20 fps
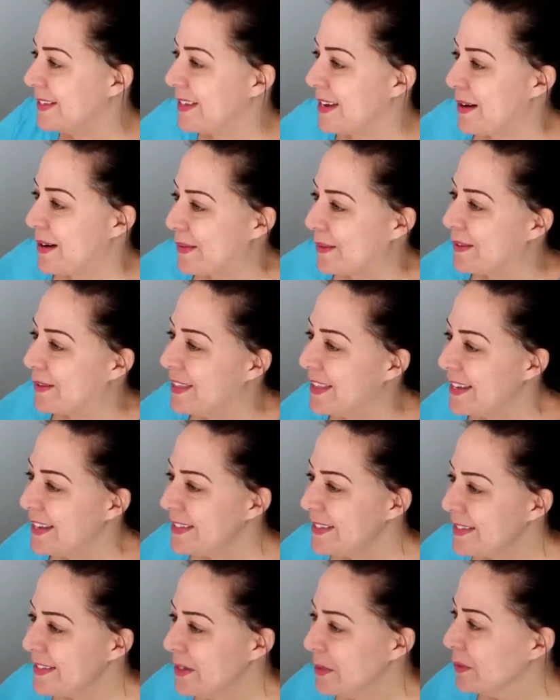So
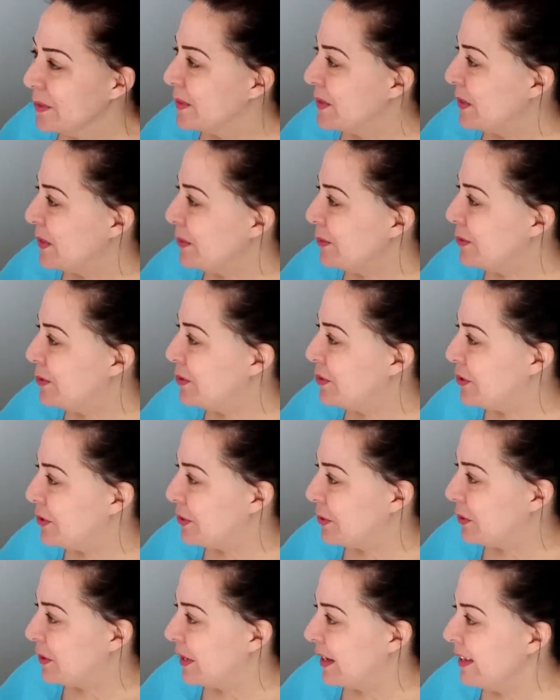this sold to
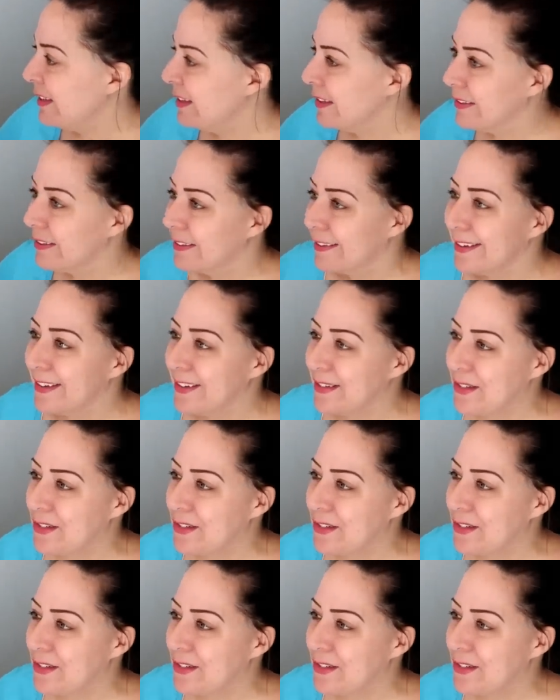Judith.